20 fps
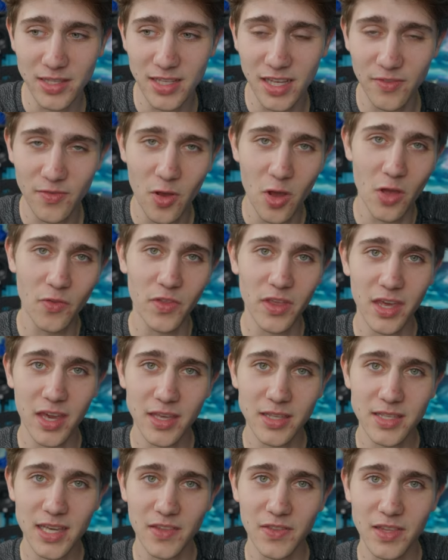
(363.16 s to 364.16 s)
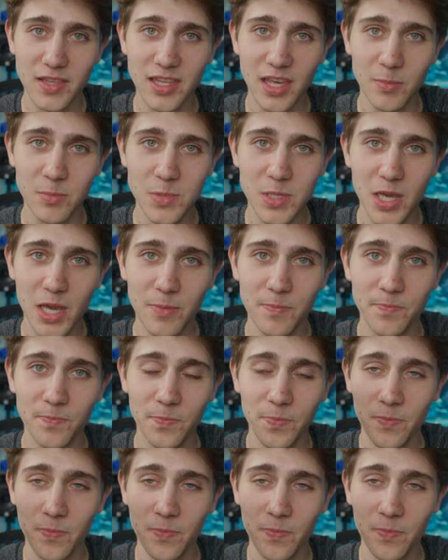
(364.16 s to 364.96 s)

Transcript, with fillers: stuff on the ice at the same time.